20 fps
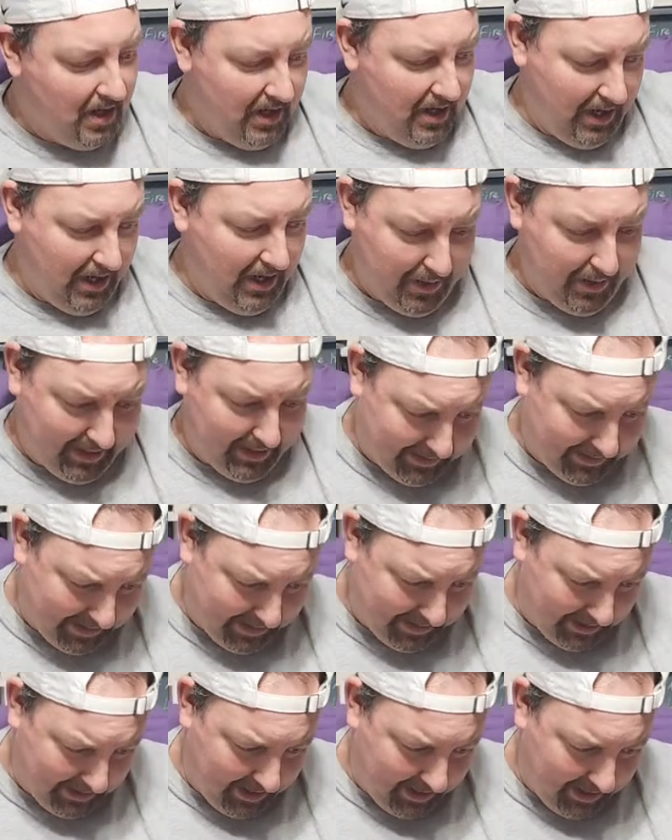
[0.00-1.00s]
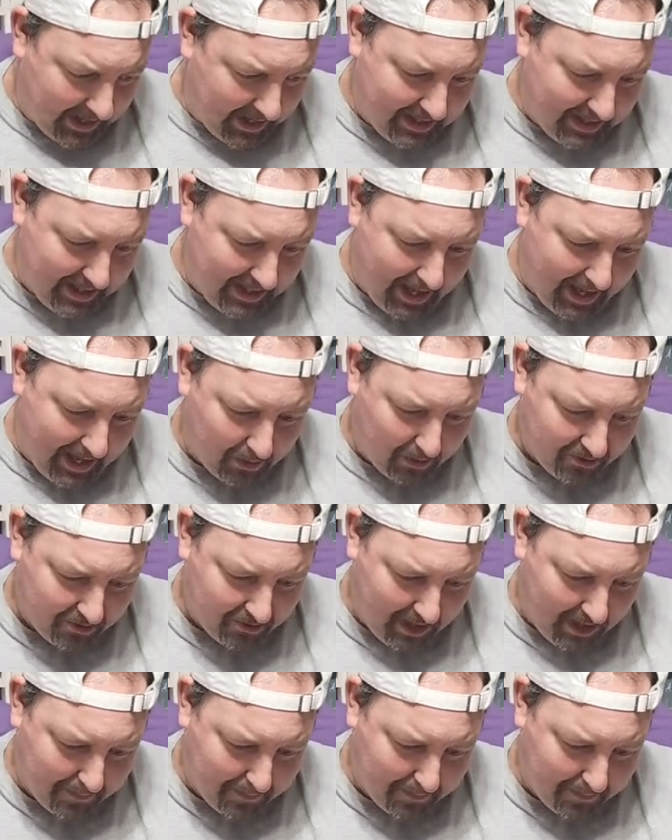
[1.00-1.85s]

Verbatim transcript: And we continually had to add moisture, add